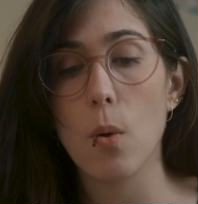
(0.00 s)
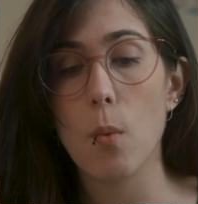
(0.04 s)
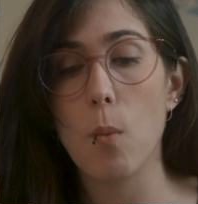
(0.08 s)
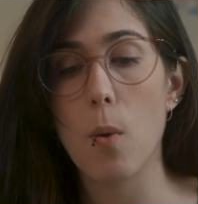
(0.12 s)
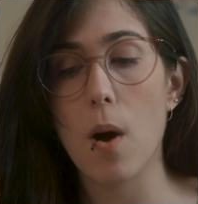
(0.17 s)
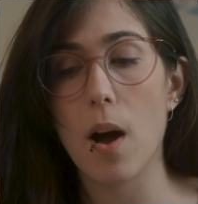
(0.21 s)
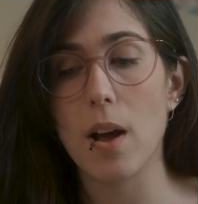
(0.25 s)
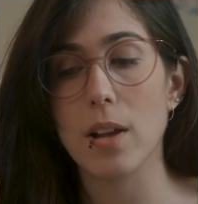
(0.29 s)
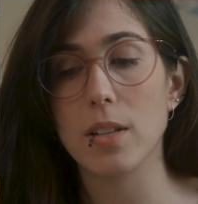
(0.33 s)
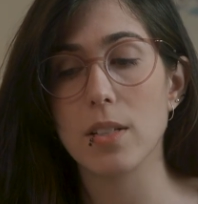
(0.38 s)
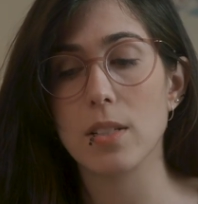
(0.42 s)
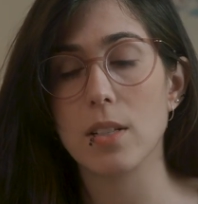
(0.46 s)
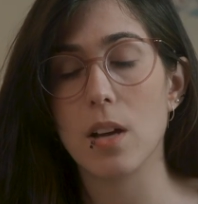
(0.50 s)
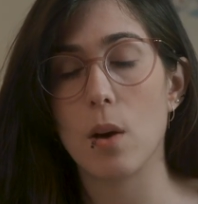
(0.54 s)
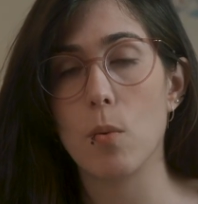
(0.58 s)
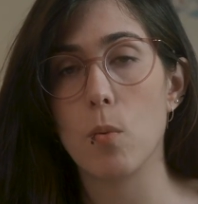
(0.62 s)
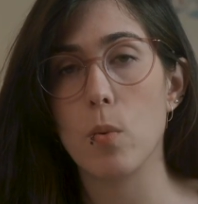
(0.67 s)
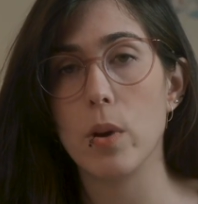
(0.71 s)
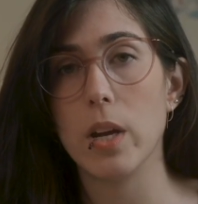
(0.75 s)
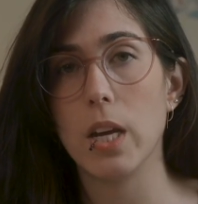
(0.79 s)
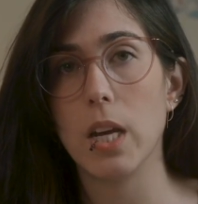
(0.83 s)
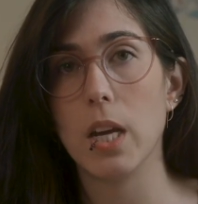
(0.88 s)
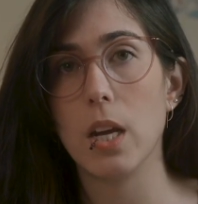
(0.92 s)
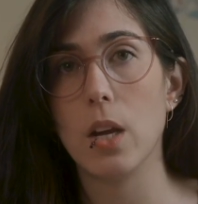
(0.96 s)
was that
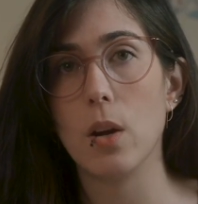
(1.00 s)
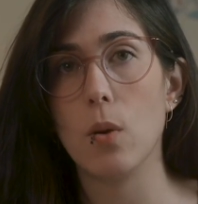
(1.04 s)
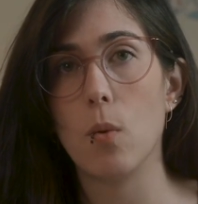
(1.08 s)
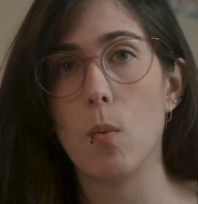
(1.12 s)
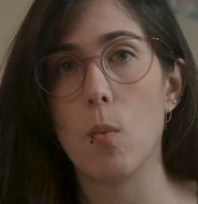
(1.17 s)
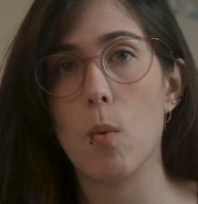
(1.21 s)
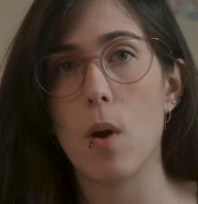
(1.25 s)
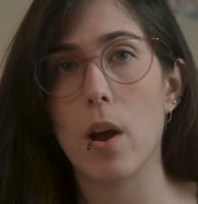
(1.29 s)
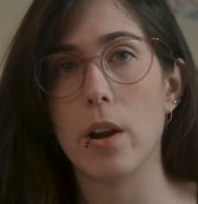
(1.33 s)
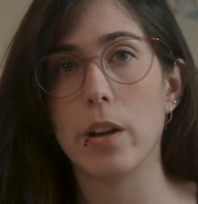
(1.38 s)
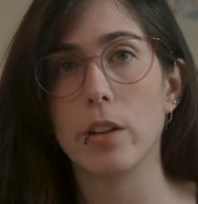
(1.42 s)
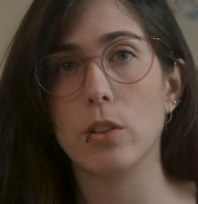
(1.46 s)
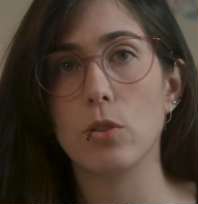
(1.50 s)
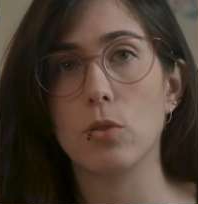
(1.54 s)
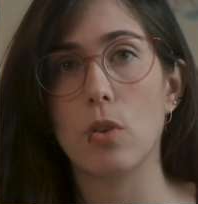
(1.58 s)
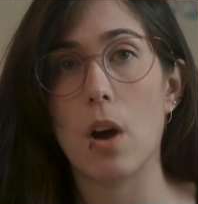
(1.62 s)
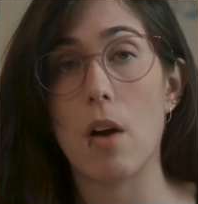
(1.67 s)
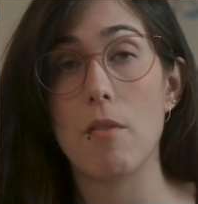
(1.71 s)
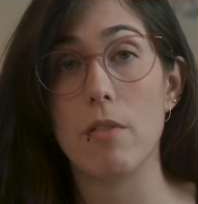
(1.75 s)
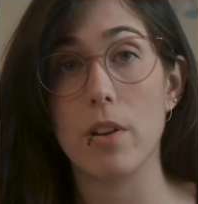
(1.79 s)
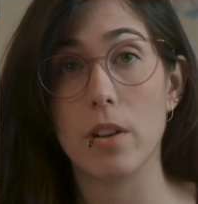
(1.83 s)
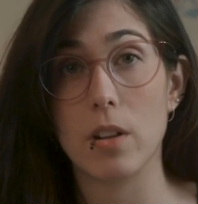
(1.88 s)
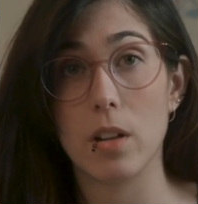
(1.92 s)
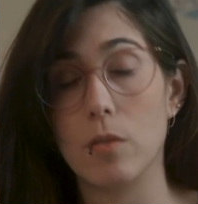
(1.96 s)
we wanted to
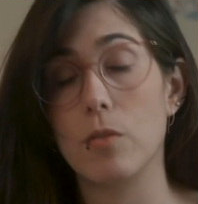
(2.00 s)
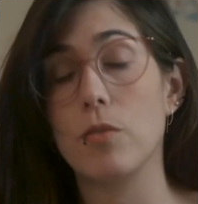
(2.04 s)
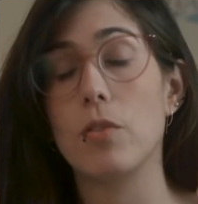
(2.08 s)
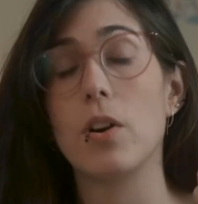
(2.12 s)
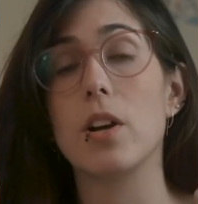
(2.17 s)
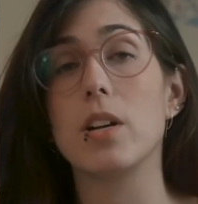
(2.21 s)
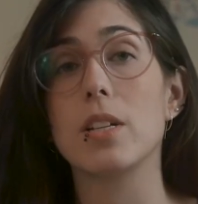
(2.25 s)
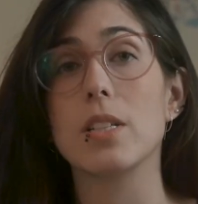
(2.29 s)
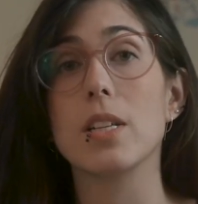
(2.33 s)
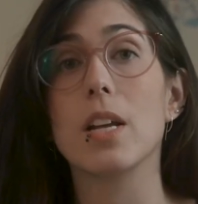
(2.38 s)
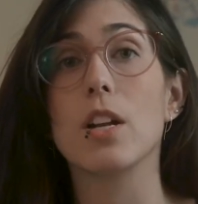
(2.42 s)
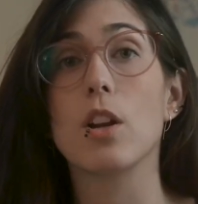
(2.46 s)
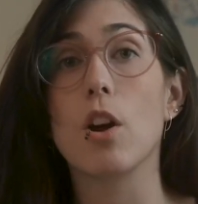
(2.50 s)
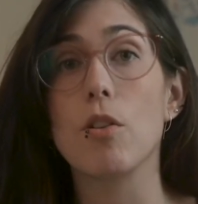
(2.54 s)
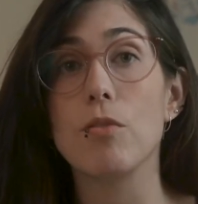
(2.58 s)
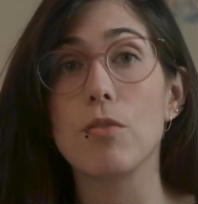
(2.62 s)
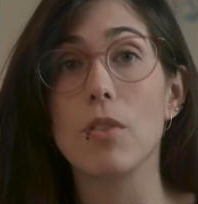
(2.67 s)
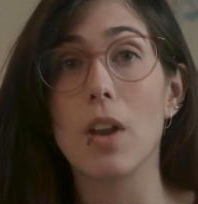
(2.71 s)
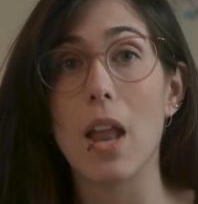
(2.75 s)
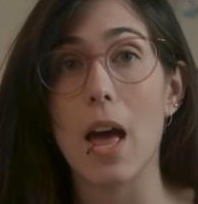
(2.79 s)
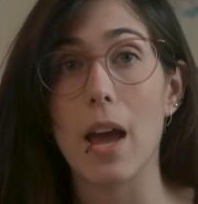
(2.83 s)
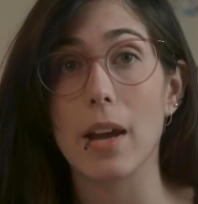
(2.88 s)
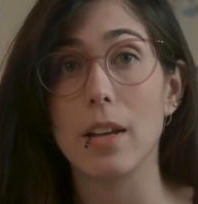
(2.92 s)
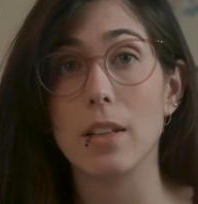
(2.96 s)
have first
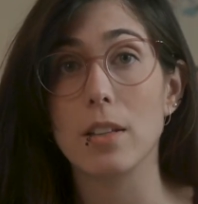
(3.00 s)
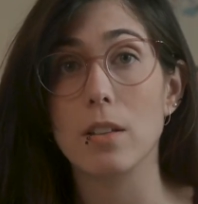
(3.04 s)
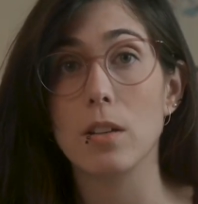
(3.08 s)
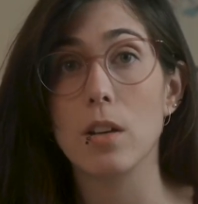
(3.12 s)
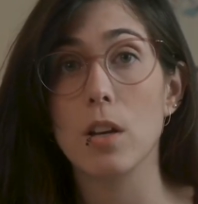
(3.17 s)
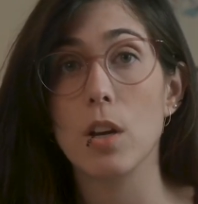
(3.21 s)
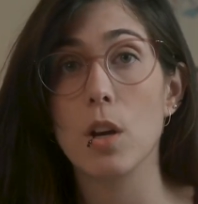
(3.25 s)
enough light,